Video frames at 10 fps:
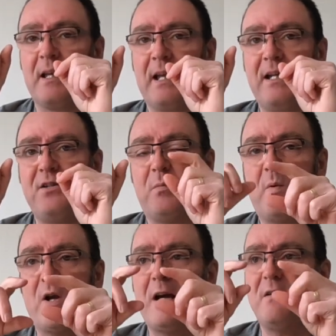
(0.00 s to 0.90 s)
Is you'll
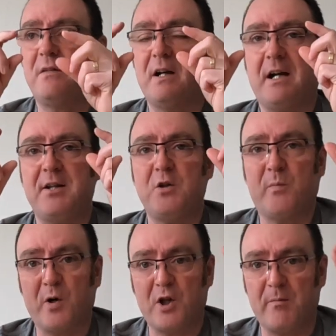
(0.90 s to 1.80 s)
pull over and you'll
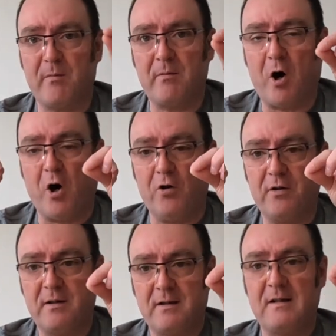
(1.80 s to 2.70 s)
put them on,
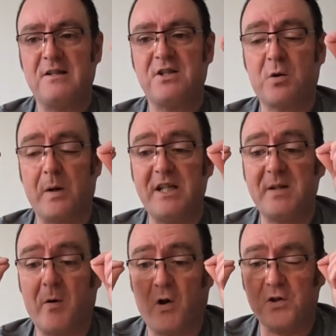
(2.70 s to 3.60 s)
squeeze
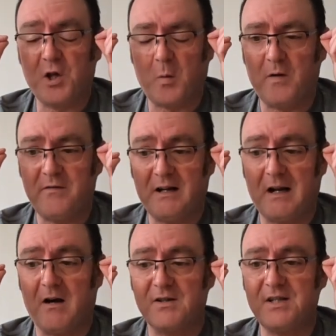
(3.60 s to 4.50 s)
them on top of your
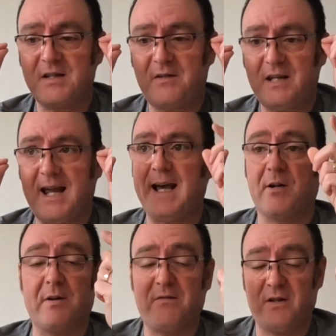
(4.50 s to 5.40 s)
glasses if you can,
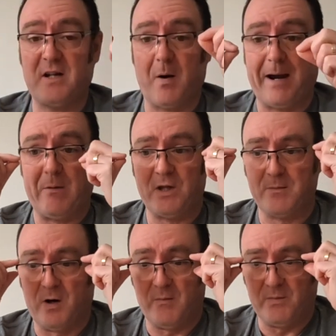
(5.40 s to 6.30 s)
or even go out with
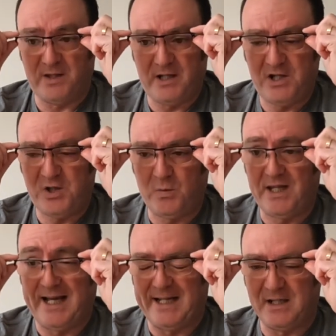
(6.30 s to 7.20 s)
them on. But the issue with
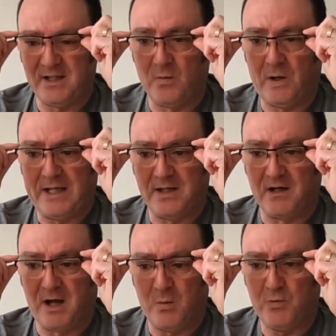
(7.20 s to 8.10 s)
that is the way the
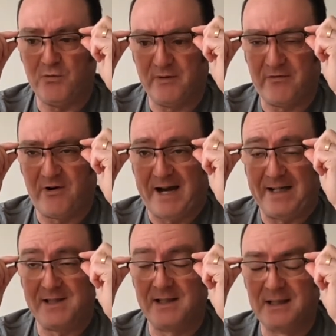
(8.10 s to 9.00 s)
light would refract